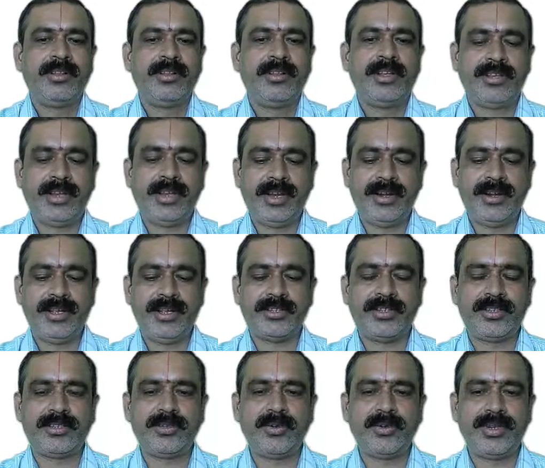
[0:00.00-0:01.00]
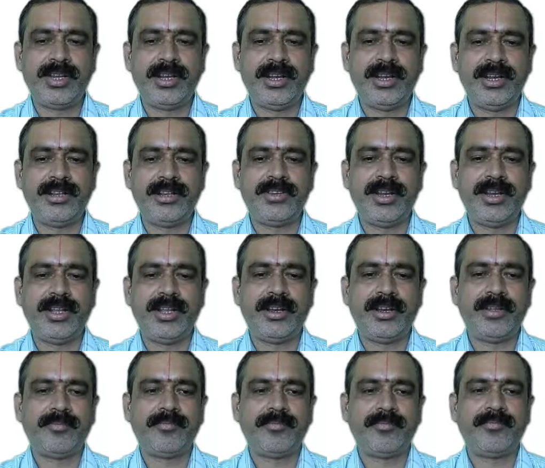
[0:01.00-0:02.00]
The second is social
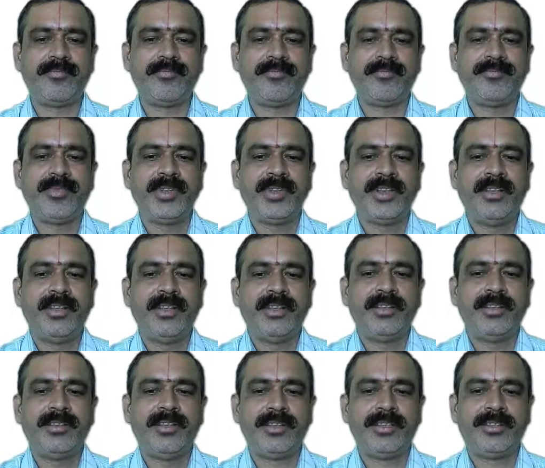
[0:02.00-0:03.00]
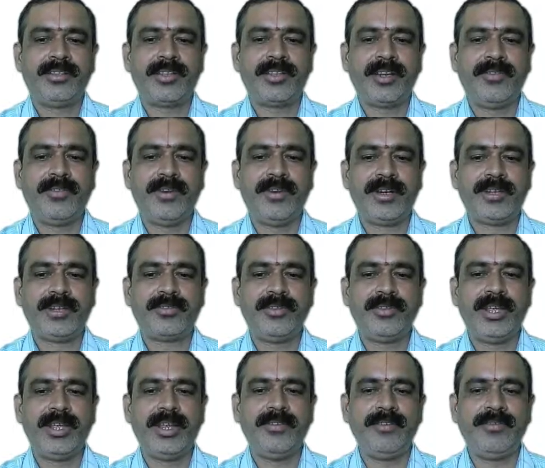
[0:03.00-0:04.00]
engineering. This refers
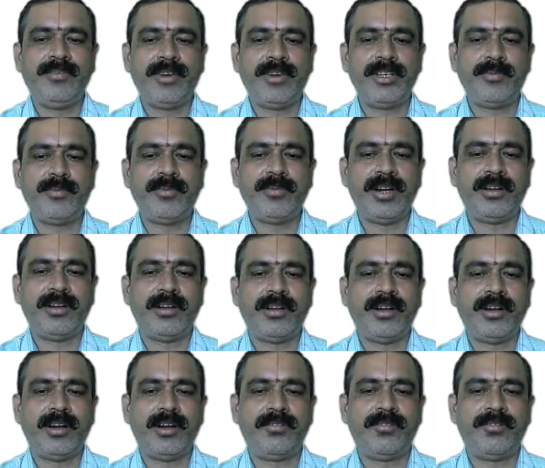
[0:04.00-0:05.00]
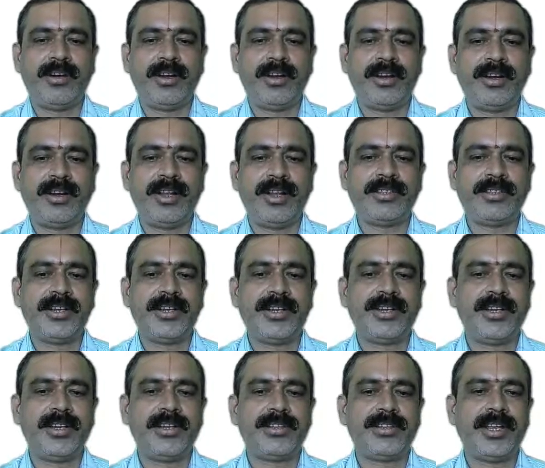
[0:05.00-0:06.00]
to the infringement of
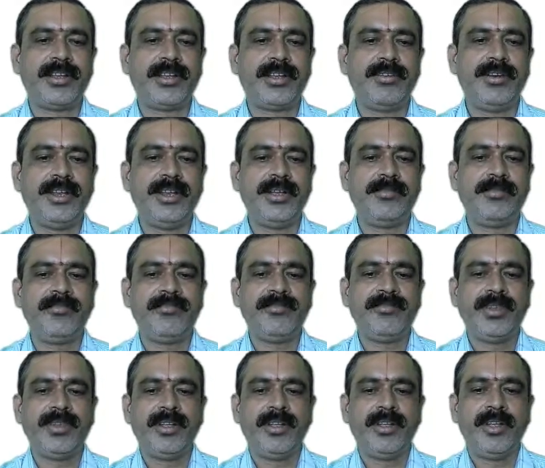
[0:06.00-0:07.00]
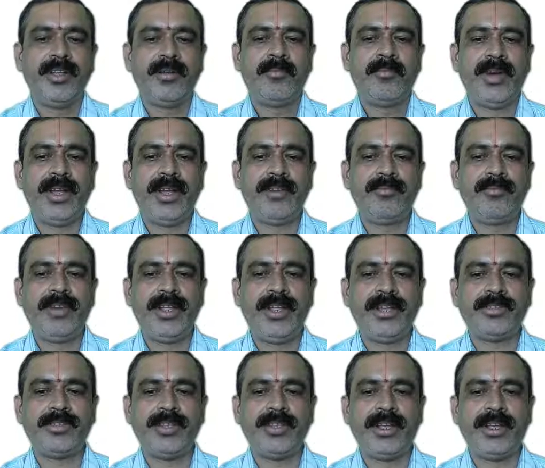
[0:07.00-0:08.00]
organizational security by
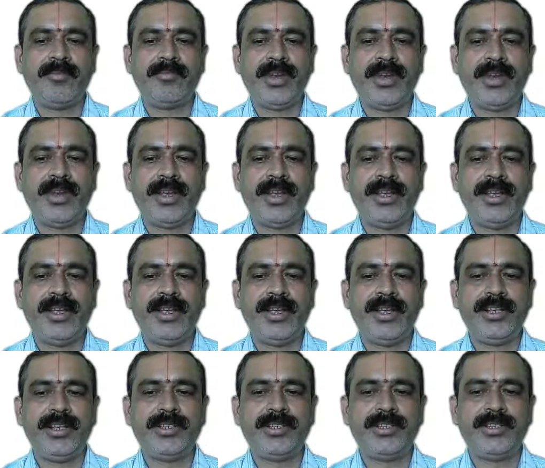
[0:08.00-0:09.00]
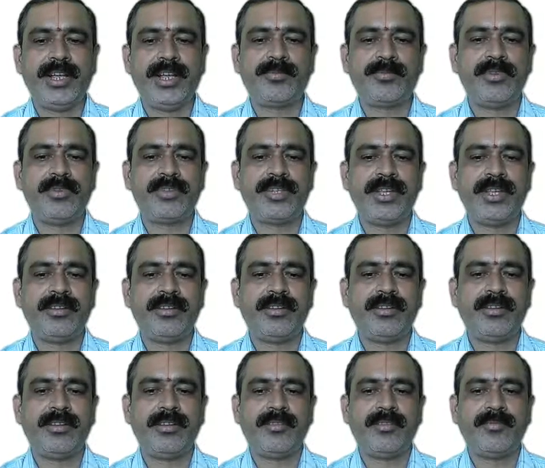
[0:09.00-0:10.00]
influencing employees into exposing
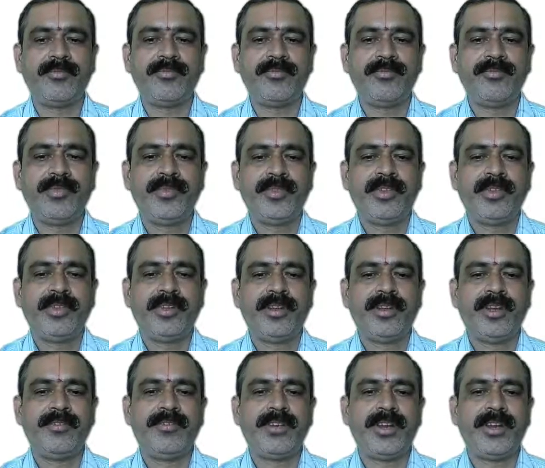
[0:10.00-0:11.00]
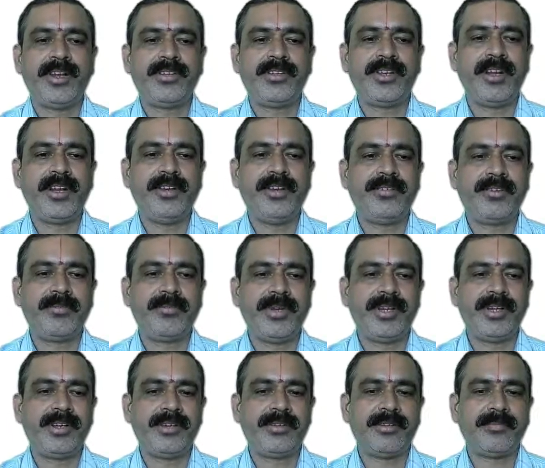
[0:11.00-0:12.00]
confidential
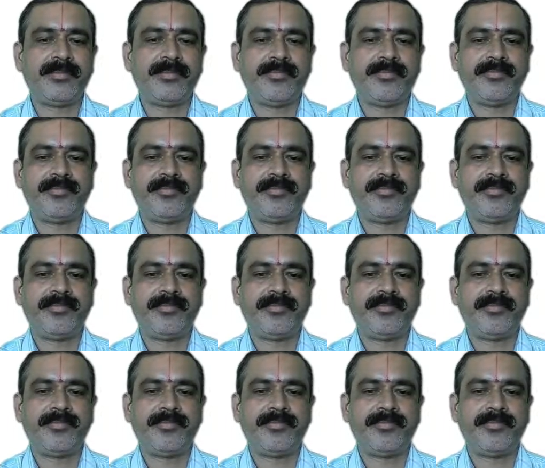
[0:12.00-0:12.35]
information.